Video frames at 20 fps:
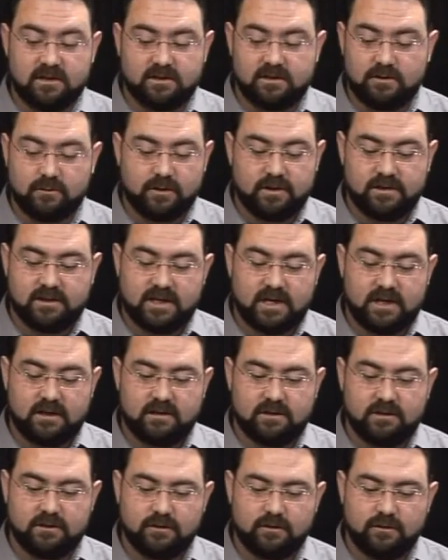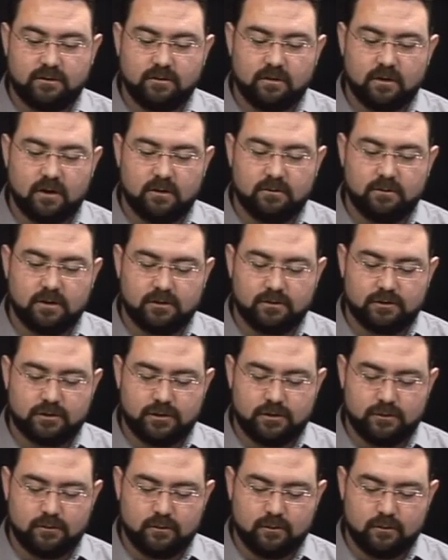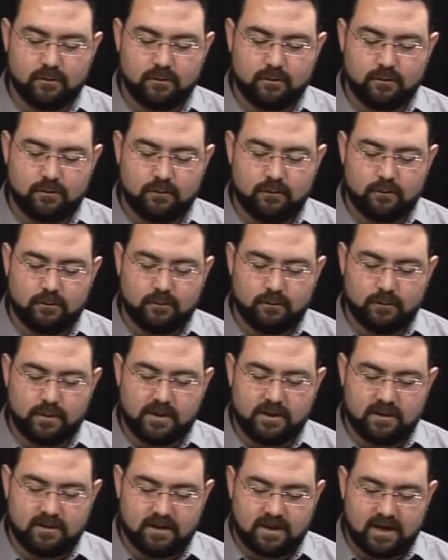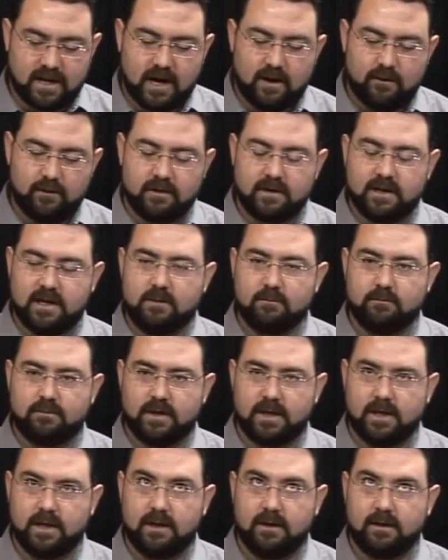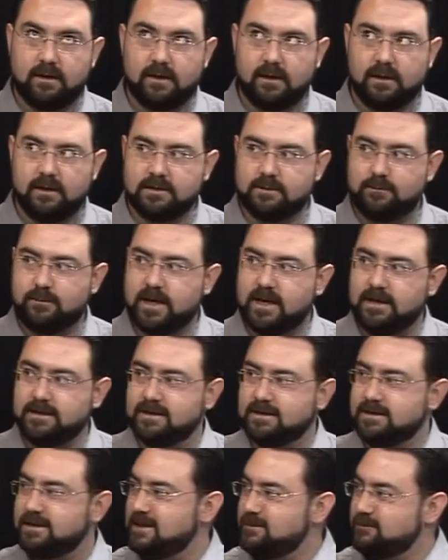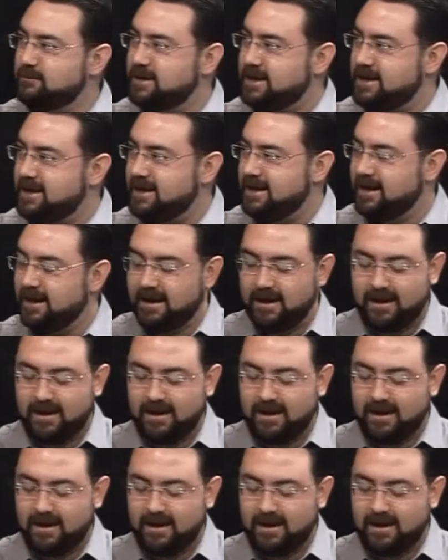an issue with Te Atatū. I'm not sure whether the current MP, independent MP